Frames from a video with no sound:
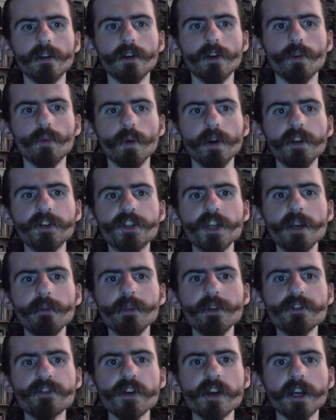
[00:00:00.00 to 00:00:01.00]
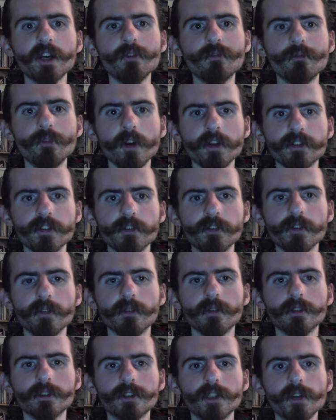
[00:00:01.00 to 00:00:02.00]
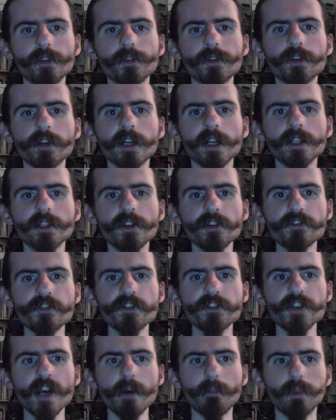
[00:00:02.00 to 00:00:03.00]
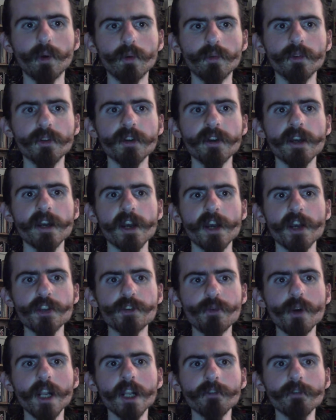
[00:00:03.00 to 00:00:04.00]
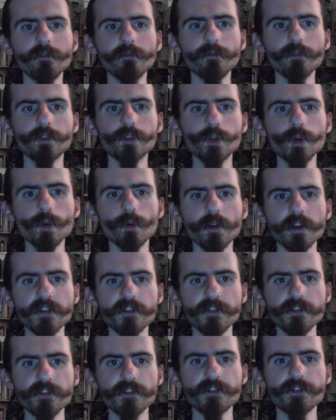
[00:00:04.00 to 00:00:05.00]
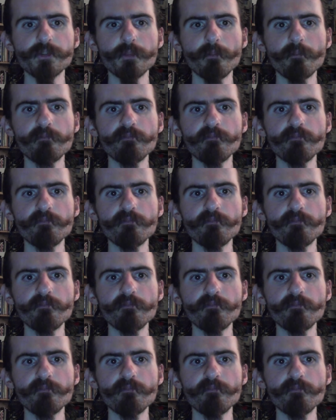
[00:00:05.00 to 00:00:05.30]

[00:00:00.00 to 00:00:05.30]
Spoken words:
When demons are confronted, ChandraGhanta's example is relevant for two reasons.